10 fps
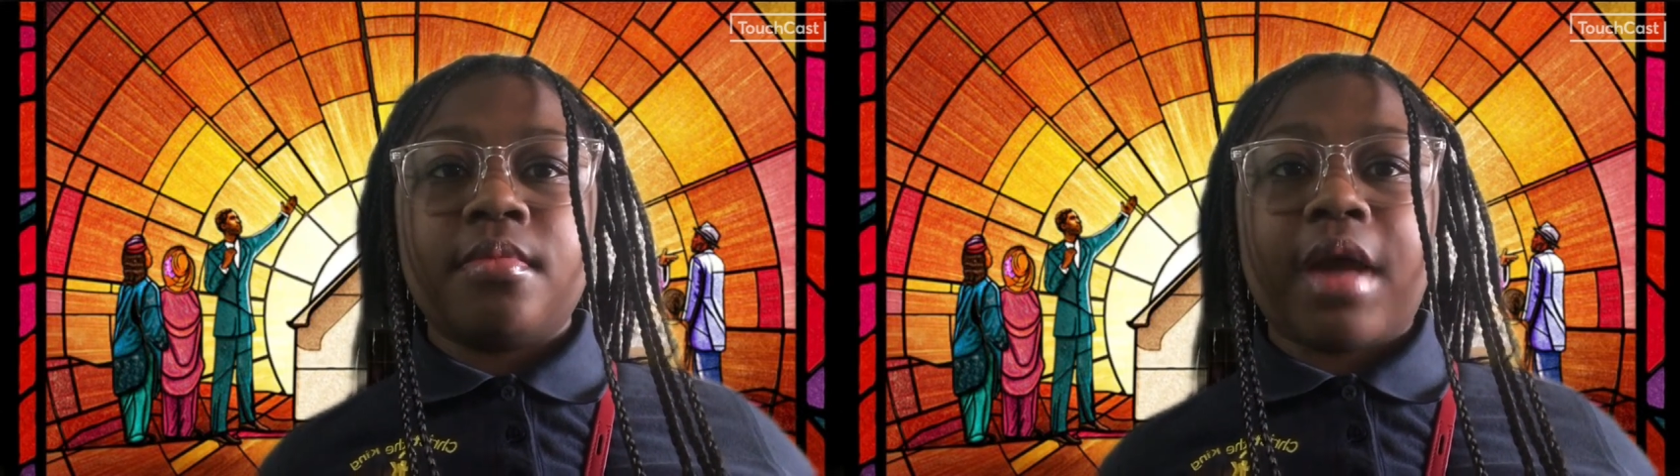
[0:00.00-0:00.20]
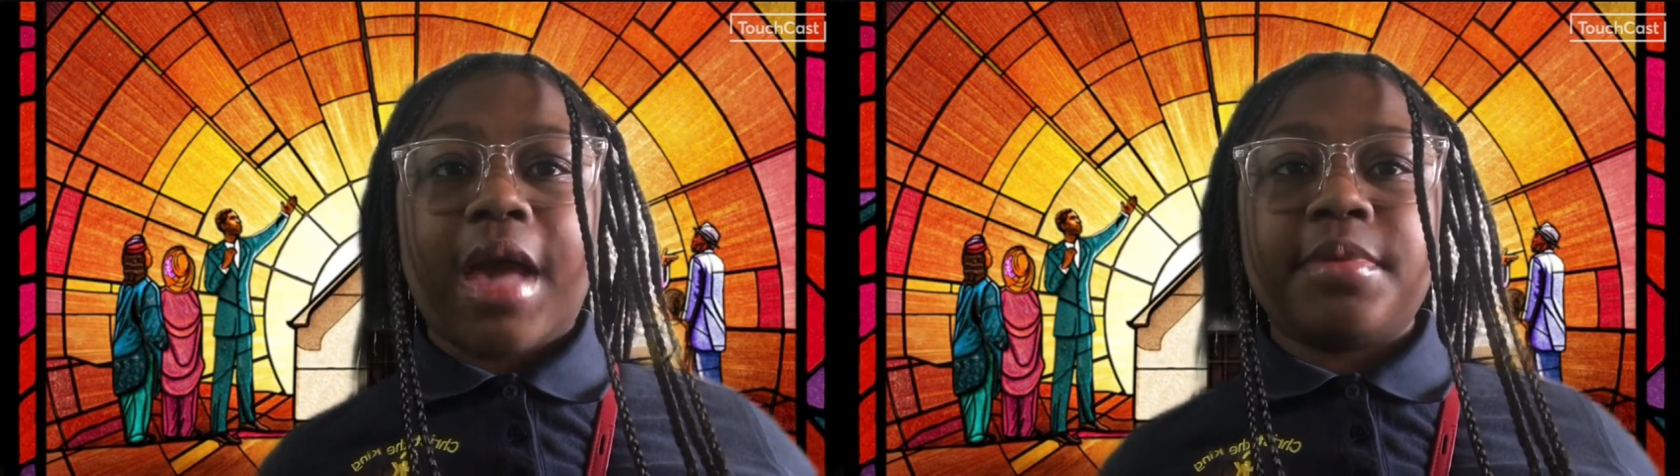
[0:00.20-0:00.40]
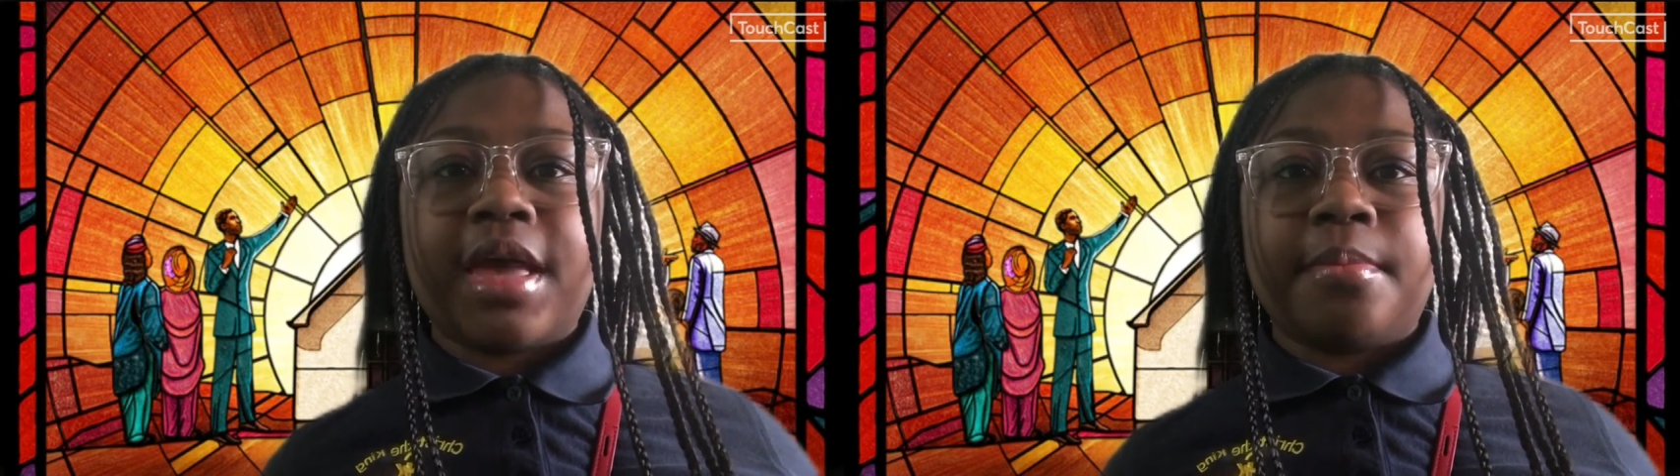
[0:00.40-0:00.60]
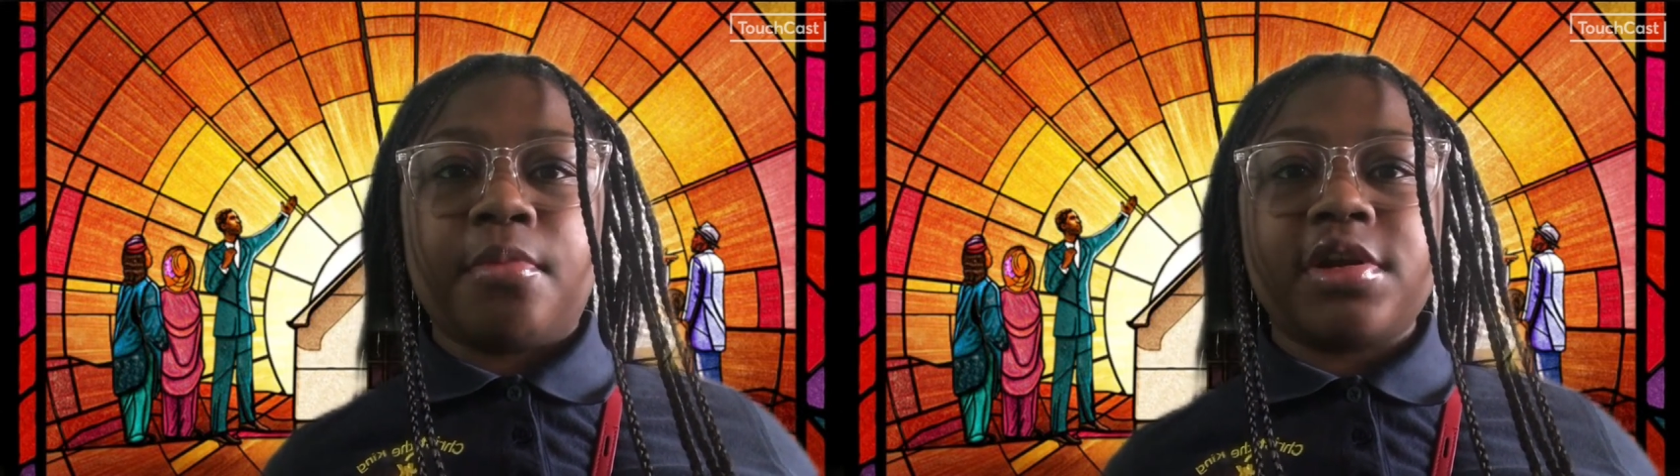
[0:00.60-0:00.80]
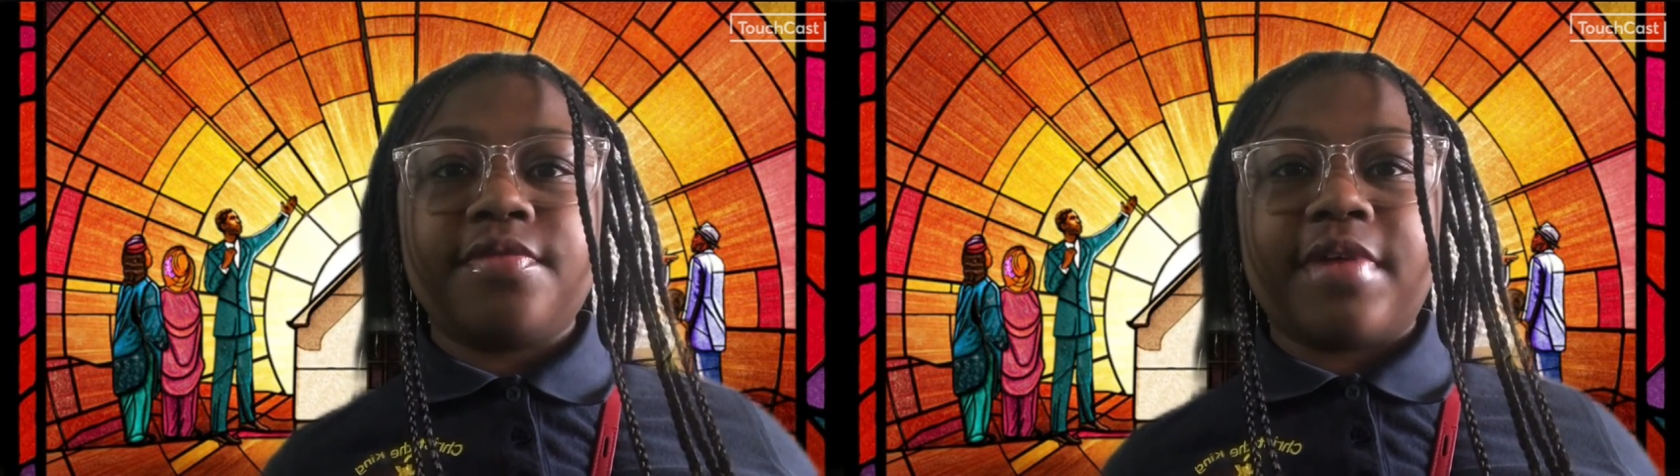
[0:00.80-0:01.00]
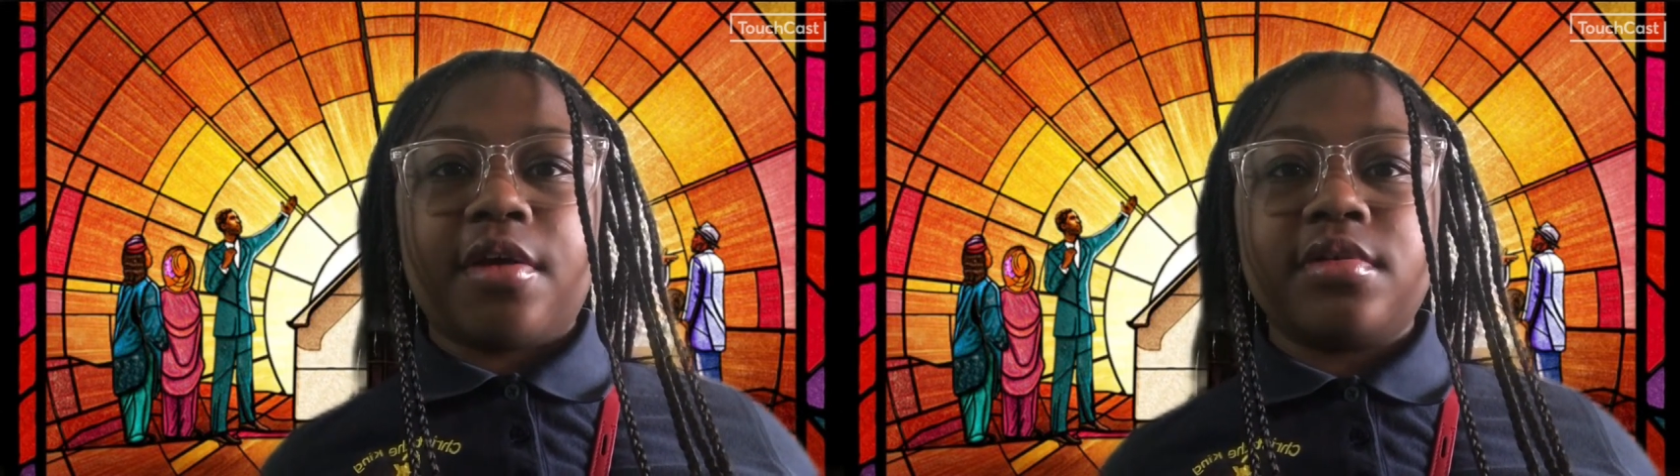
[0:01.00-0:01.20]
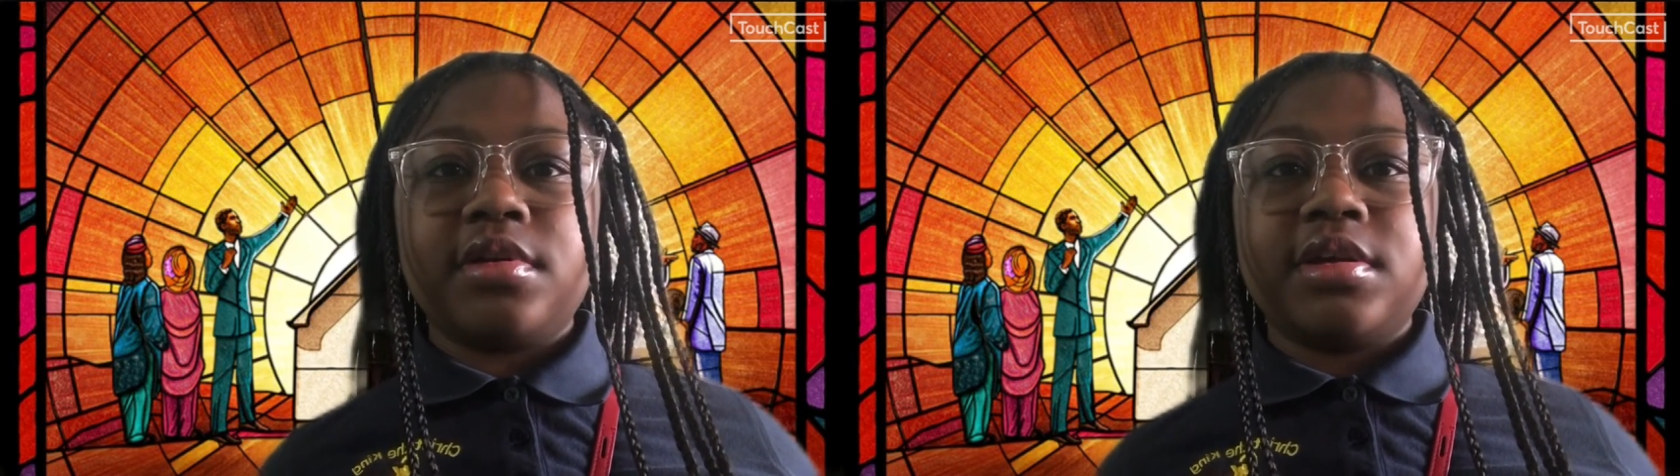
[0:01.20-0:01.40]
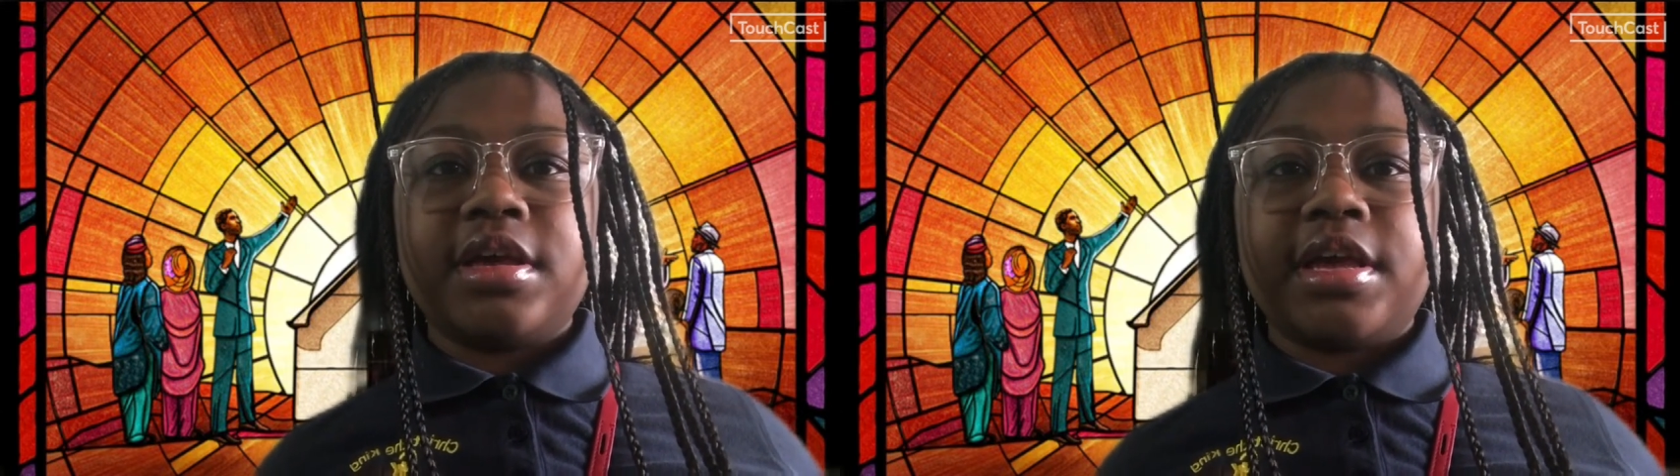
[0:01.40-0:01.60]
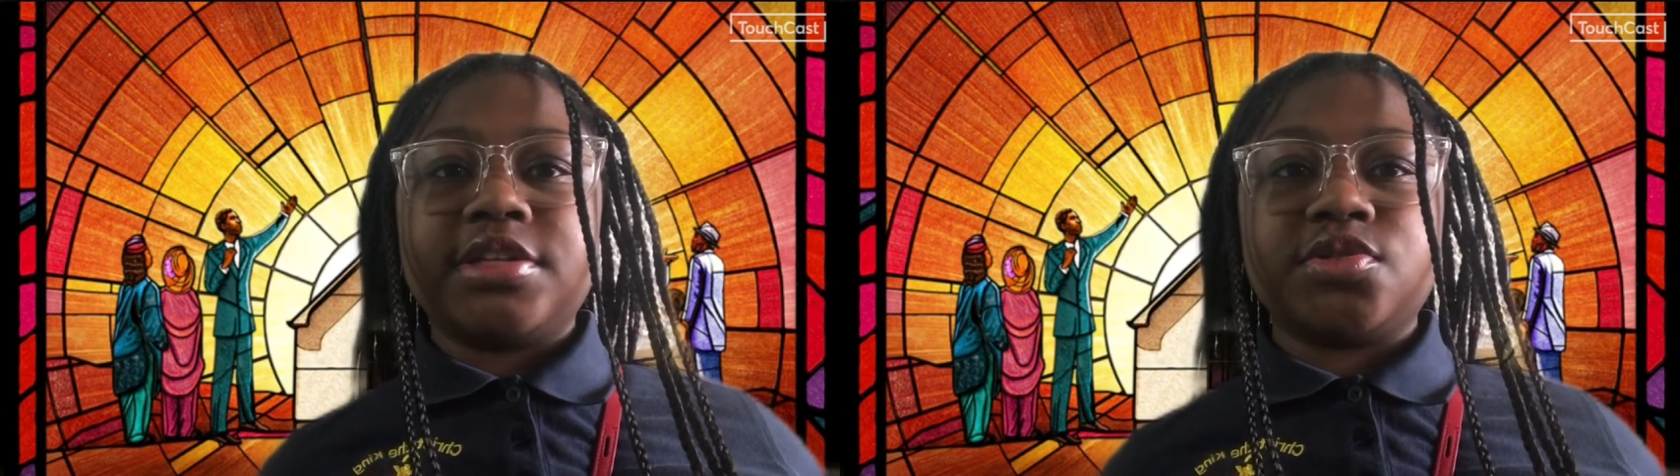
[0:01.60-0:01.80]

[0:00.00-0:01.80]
I became more devout and